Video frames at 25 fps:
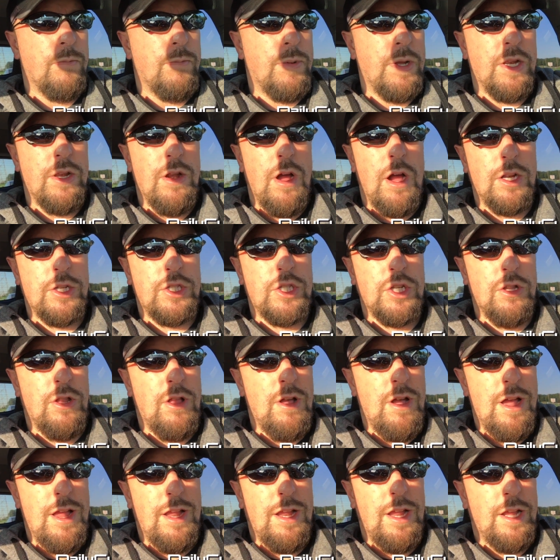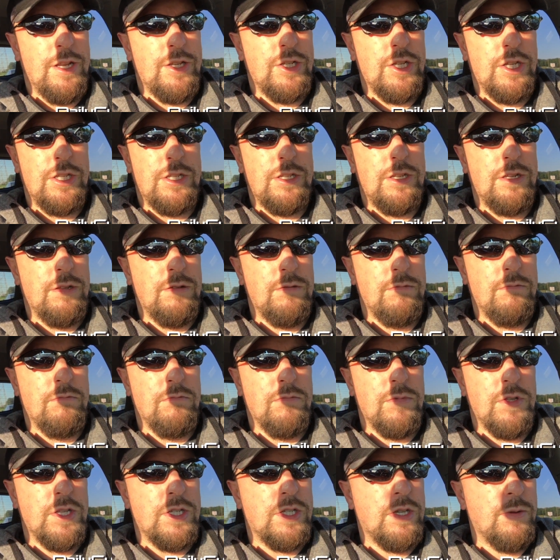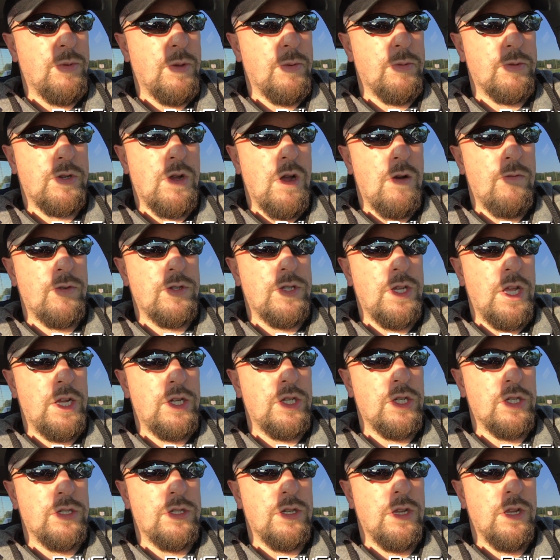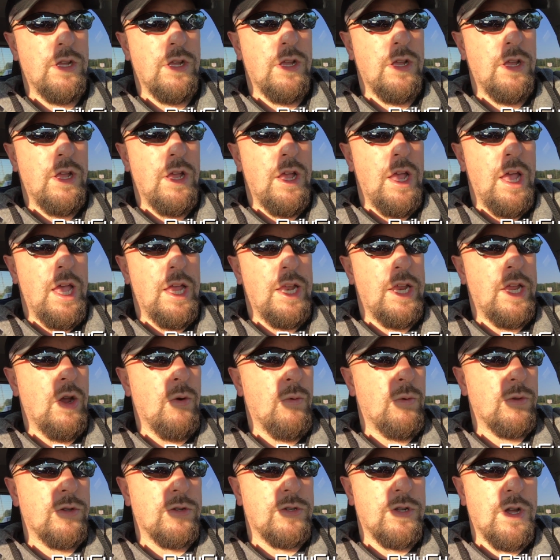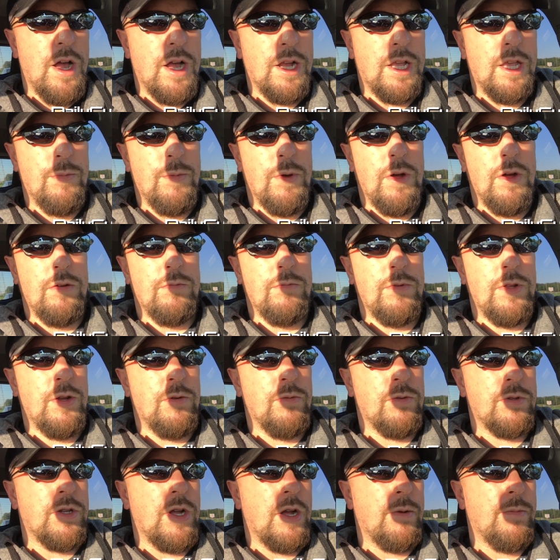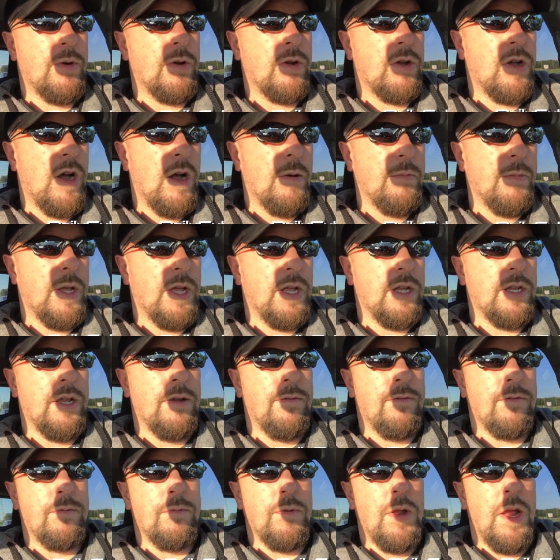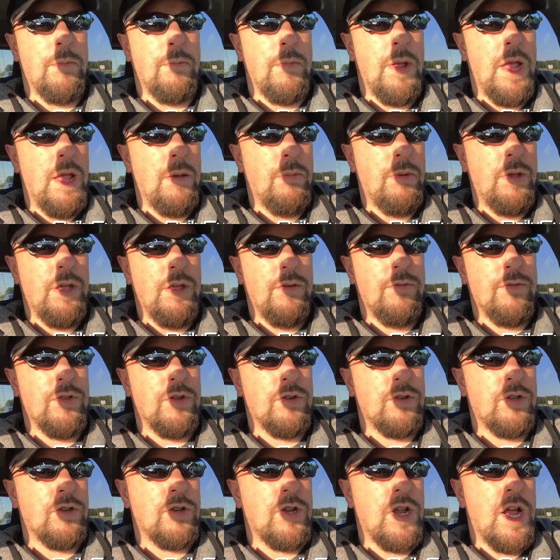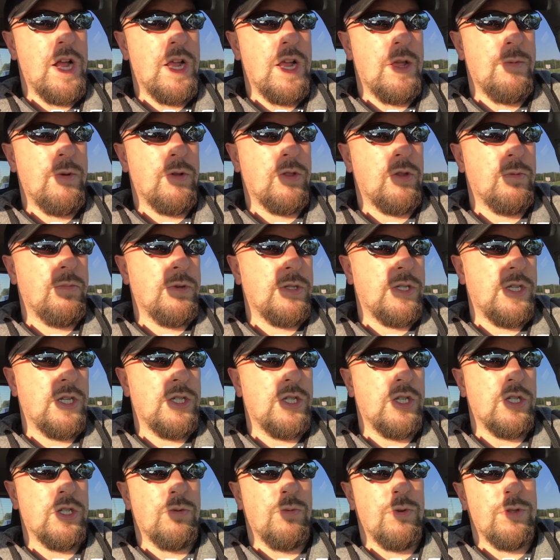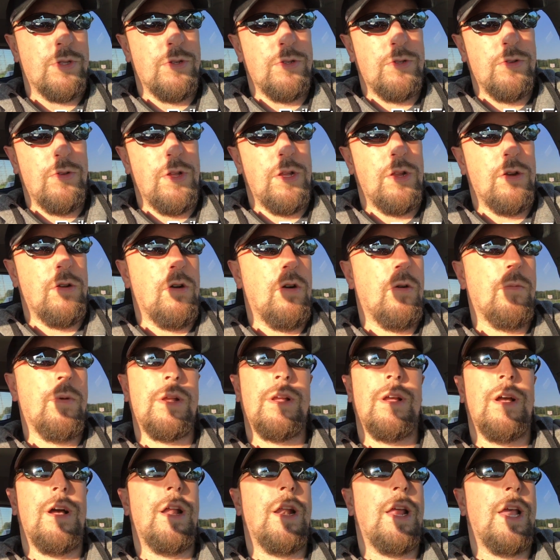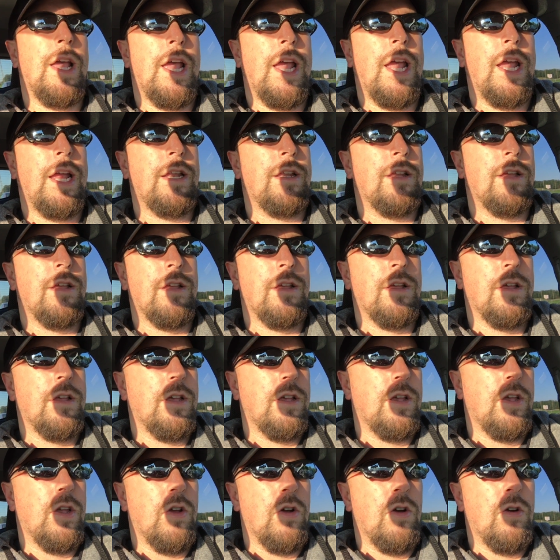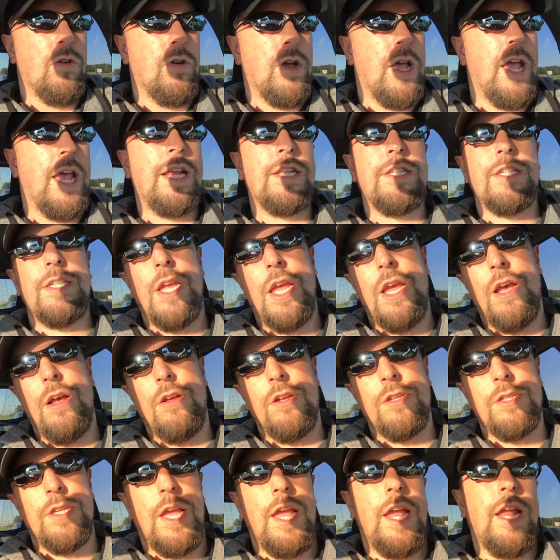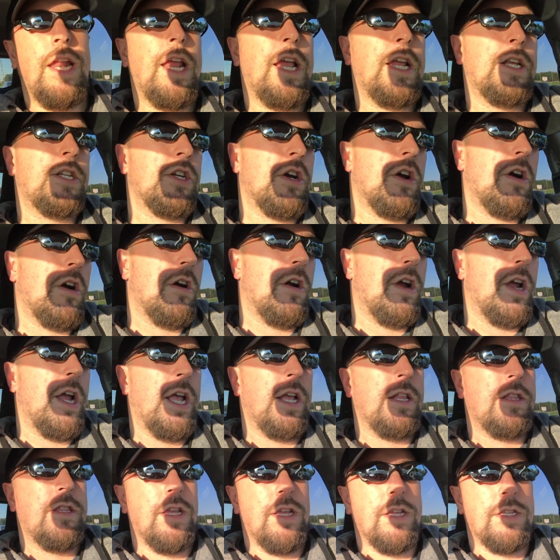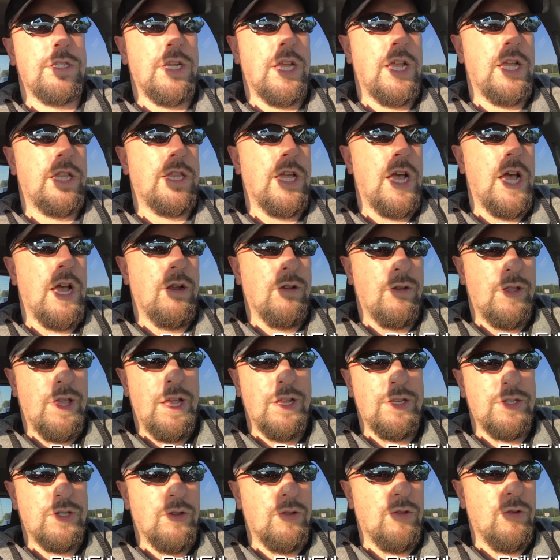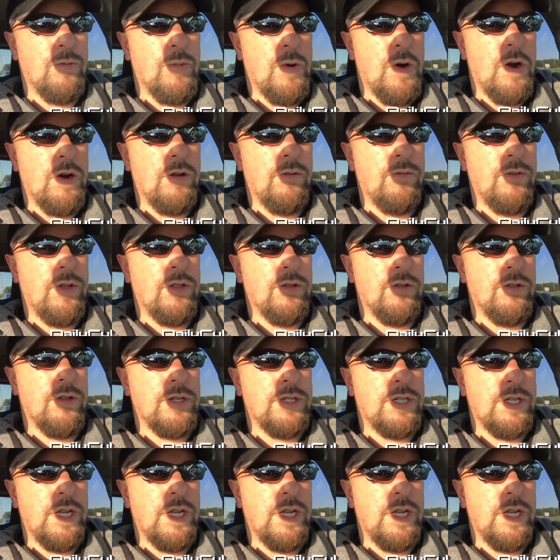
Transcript: be nonchalant, and just listen to people's conversations and hear what they're talking about and hear what they're talking about company and, and maybe even they're, talking about their positions and what they're doing. Oh my God, I hate, you know, I hate sales. I hate HR. I hate this. I hate that. Okay, so they're part of either the